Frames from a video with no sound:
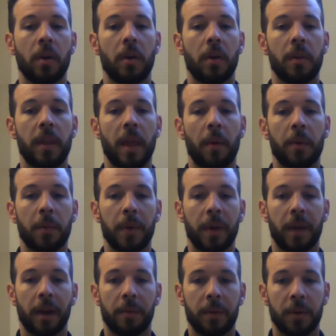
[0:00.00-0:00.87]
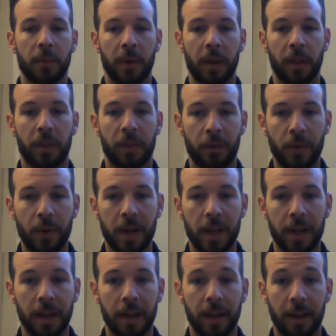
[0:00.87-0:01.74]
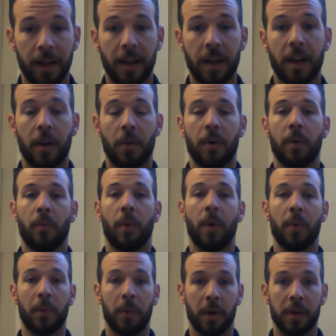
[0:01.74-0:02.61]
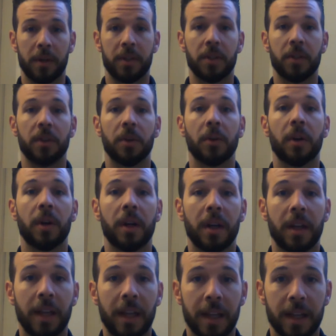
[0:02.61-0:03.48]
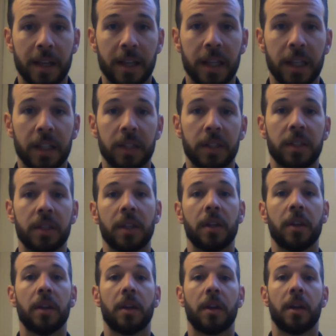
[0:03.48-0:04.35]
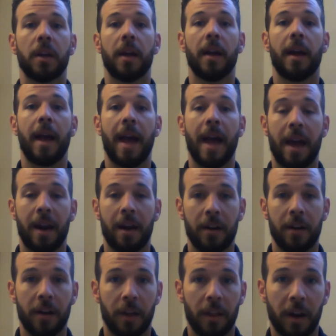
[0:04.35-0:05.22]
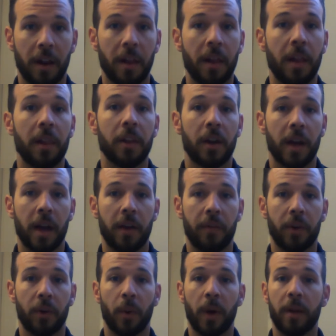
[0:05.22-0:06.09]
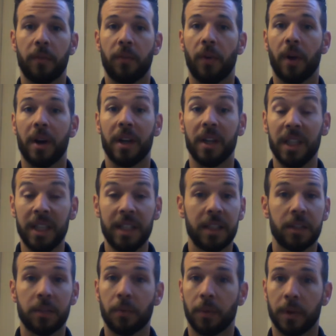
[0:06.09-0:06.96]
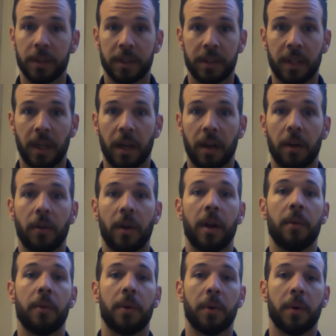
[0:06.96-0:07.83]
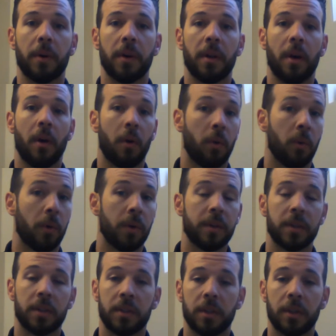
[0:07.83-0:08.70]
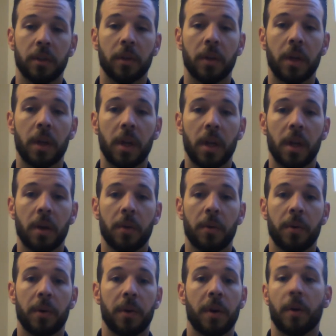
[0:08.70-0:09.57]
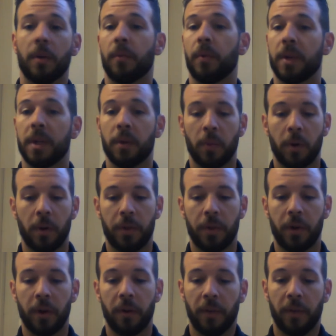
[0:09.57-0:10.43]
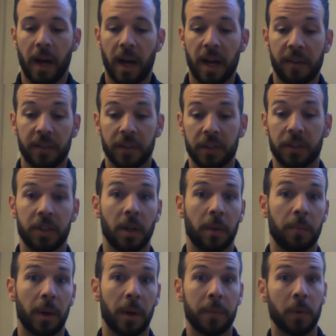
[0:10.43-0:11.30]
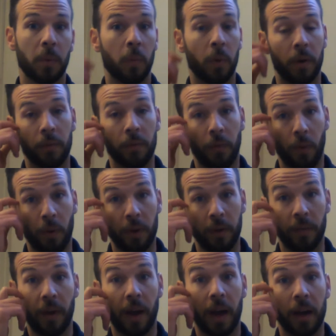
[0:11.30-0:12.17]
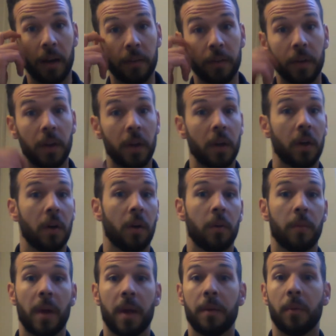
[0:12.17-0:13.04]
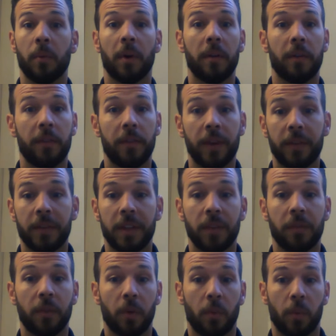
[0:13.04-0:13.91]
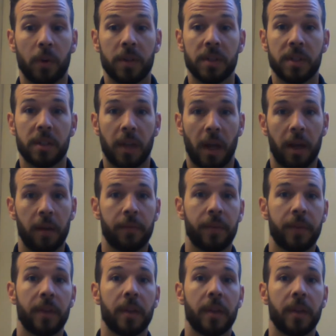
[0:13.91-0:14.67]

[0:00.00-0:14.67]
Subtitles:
Now, when we come to week 3, what we want to do is add a little heavier weight for at least 1 set, right? Or 1 to 2. If we did 135, let's jump up to 145, or maybe 150 for 1 set.